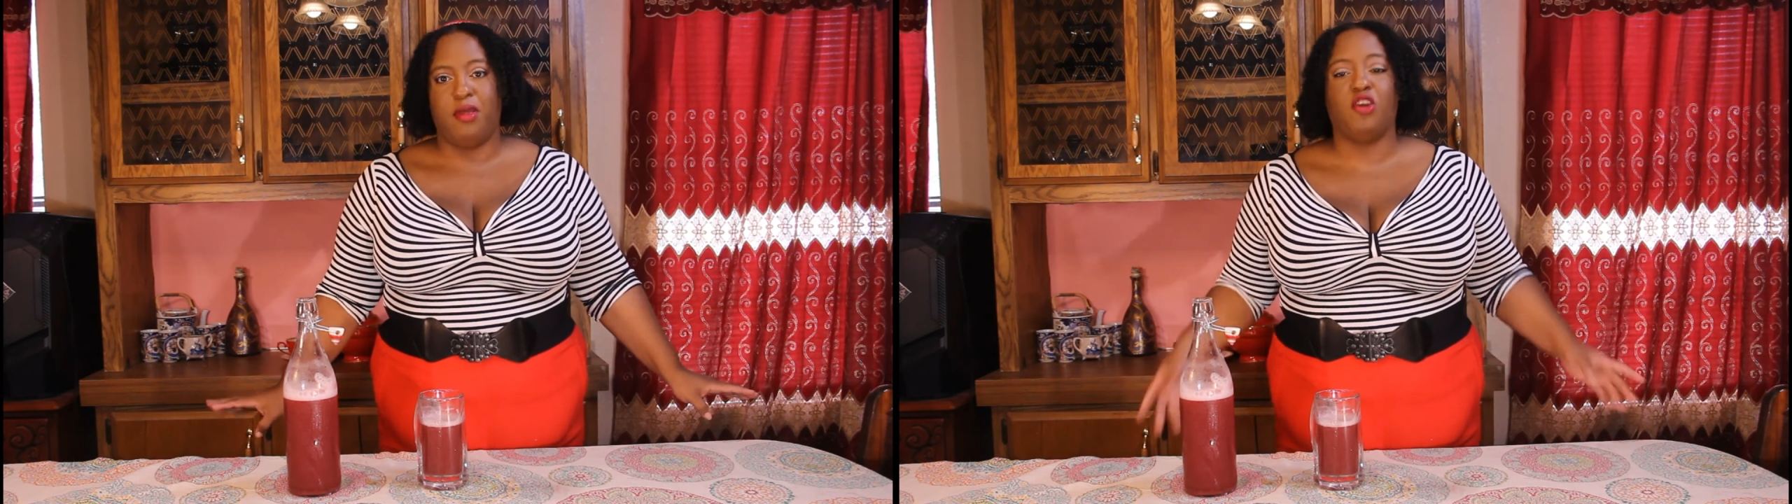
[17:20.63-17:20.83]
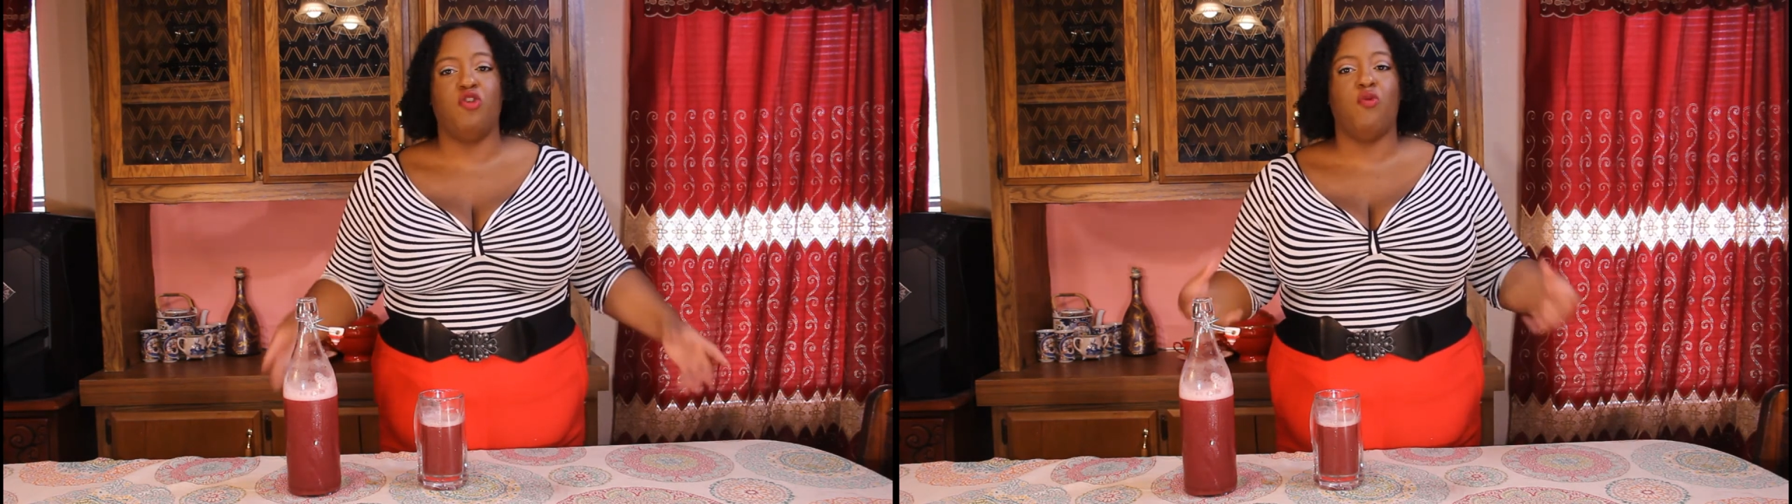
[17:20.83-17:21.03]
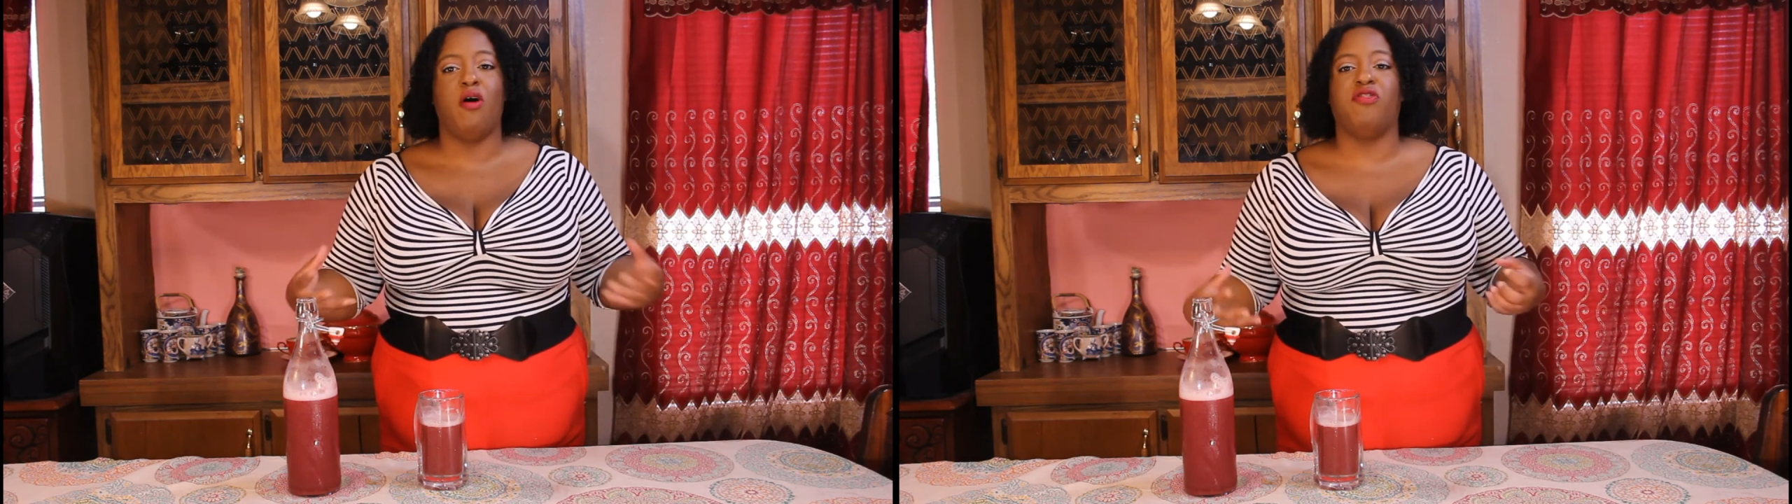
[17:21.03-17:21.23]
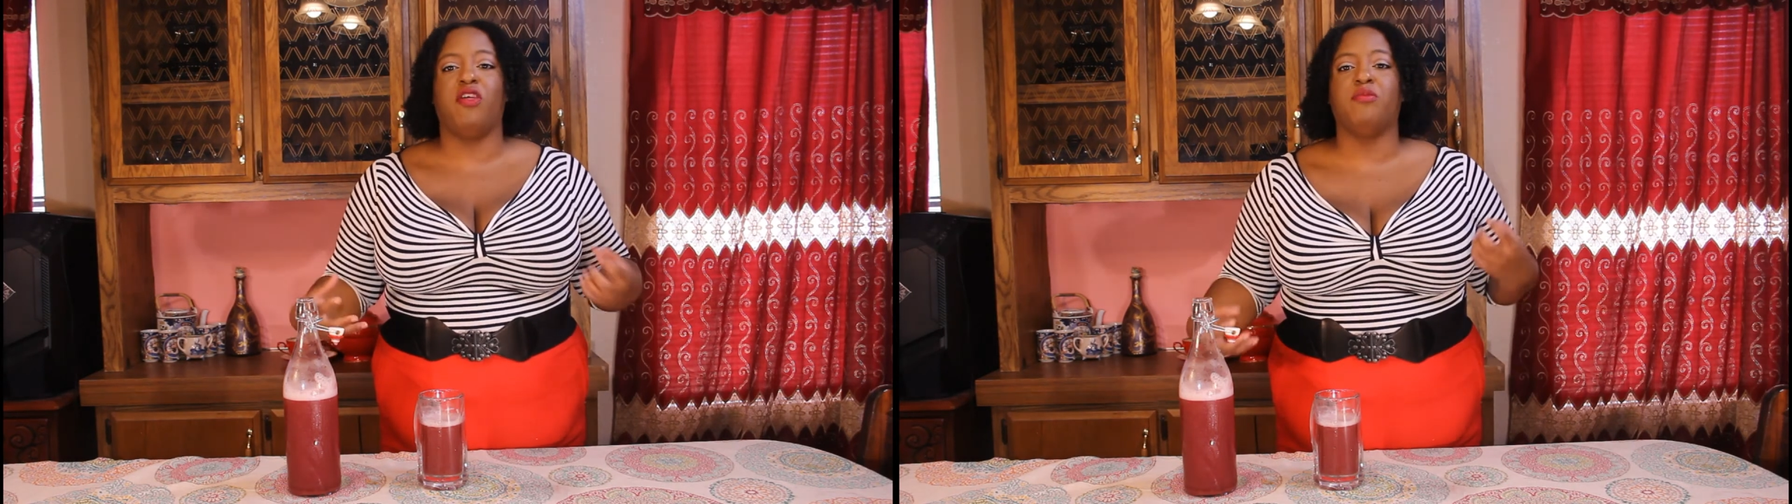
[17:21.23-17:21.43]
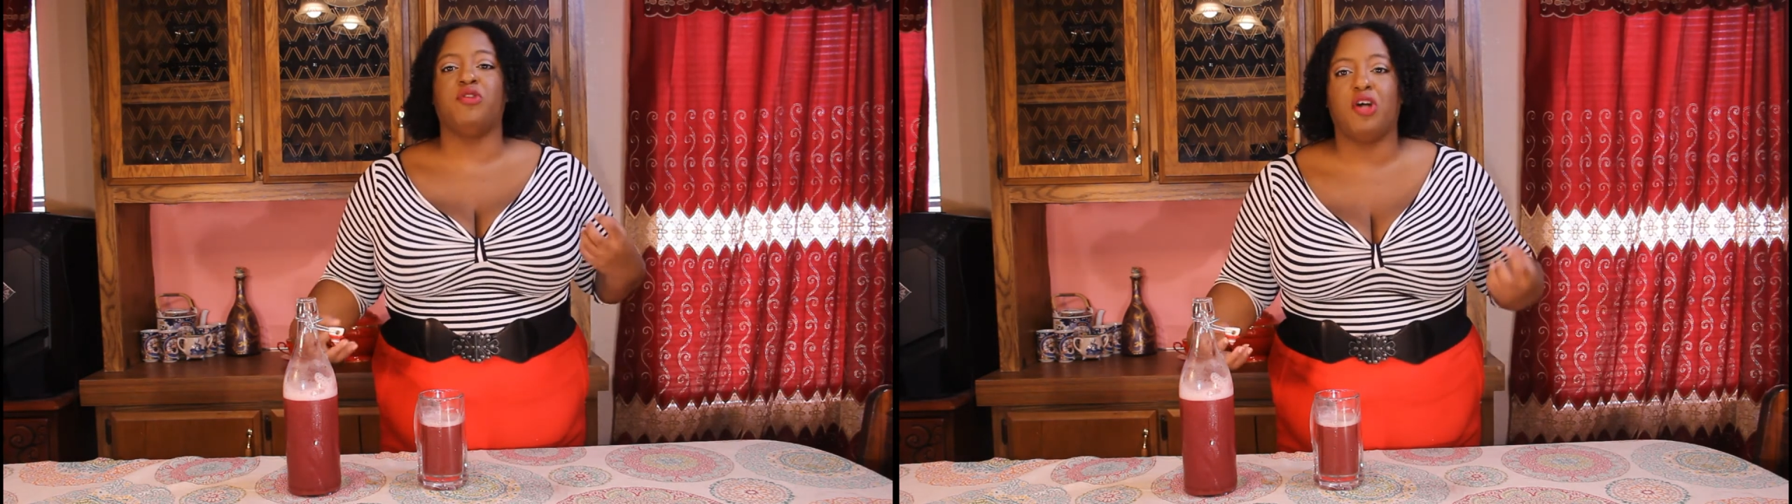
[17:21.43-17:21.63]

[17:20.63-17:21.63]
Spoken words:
Like you want them